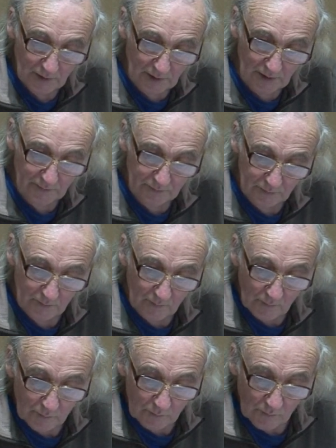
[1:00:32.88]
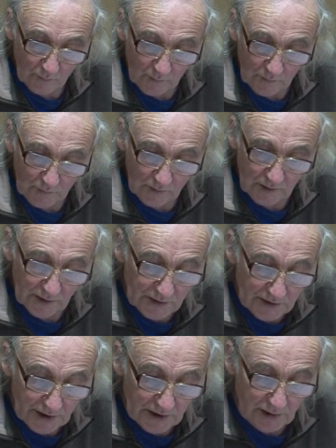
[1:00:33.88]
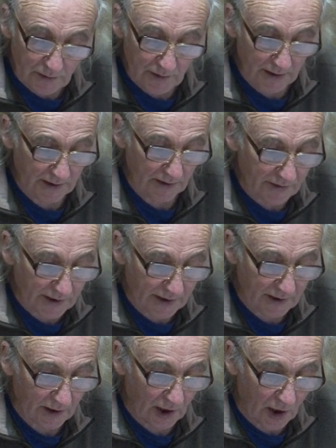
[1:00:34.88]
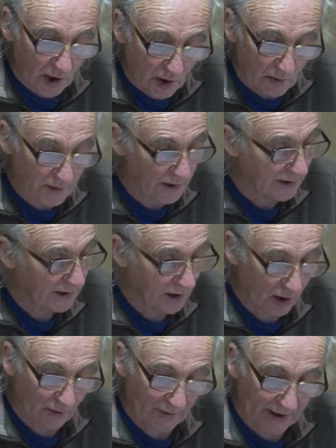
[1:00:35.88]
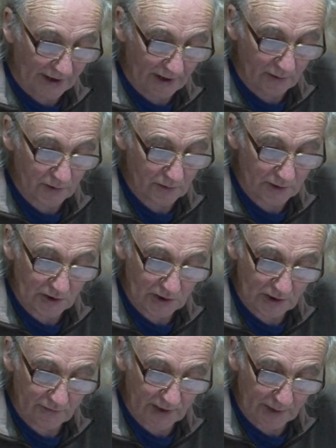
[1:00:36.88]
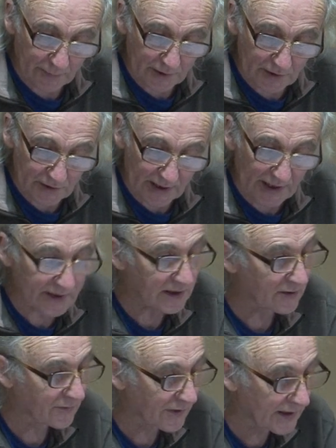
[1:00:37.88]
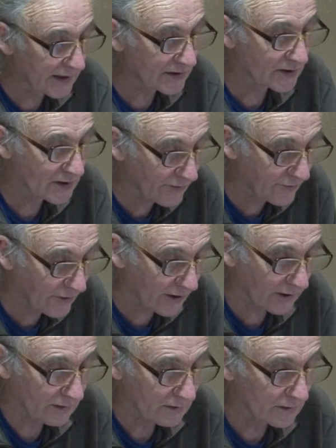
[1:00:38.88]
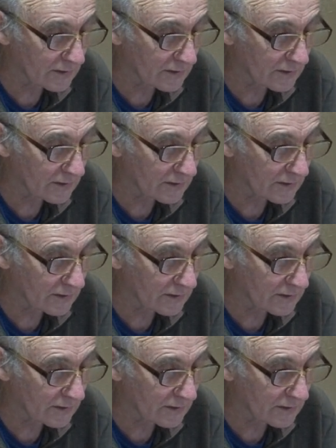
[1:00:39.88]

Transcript: Um, continually think only of how to achieve happiness and evade suffering.